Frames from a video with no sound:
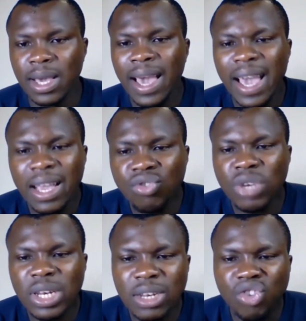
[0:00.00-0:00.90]

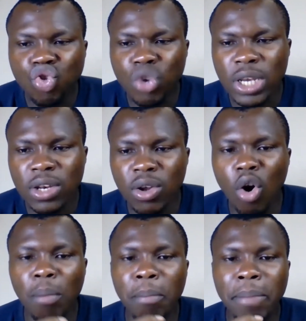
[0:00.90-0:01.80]
Entering a trade
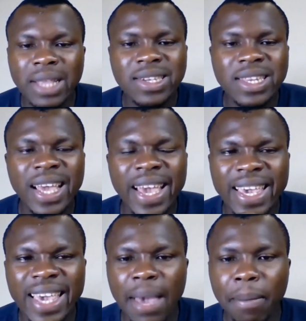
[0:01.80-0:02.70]
or betting a
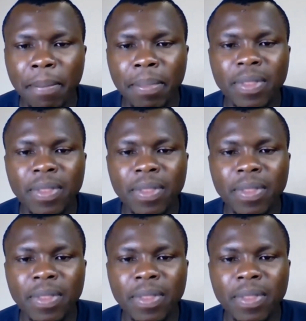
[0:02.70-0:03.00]
game